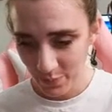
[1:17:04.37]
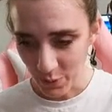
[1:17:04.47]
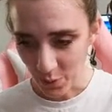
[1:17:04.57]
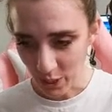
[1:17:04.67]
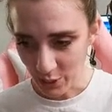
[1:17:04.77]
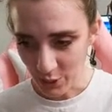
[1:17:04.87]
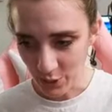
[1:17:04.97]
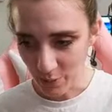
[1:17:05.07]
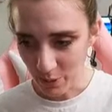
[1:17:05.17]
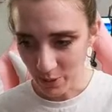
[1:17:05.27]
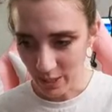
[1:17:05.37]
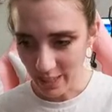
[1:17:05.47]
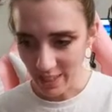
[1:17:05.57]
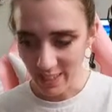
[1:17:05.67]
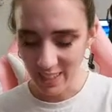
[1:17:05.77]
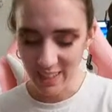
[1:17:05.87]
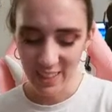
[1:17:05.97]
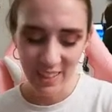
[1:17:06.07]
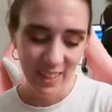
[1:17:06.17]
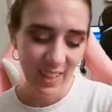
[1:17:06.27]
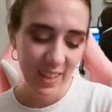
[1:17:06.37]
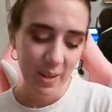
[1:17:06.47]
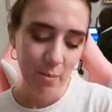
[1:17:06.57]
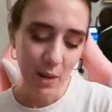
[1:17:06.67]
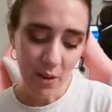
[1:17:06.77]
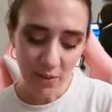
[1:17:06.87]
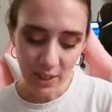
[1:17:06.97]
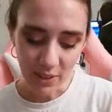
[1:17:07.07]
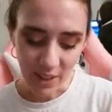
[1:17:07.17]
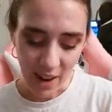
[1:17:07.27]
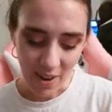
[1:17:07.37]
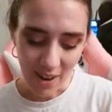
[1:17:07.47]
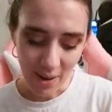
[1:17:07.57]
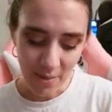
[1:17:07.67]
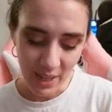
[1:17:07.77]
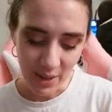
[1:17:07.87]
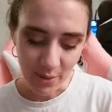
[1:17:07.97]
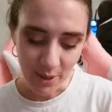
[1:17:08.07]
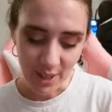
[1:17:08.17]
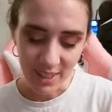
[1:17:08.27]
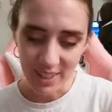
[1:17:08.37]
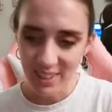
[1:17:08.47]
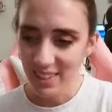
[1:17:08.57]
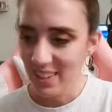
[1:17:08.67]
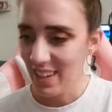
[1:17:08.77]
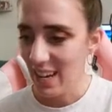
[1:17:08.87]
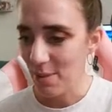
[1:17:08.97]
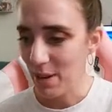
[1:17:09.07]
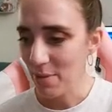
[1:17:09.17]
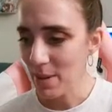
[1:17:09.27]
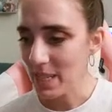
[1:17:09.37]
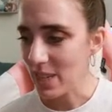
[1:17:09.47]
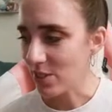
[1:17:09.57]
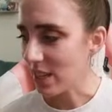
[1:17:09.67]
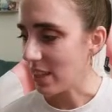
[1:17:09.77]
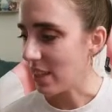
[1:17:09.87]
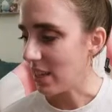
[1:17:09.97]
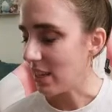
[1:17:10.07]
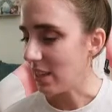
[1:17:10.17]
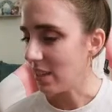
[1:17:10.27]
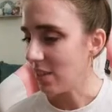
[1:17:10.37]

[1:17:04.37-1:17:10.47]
questionable, I think. But I'll figure it out. I'll make it work. But everybody else, I think,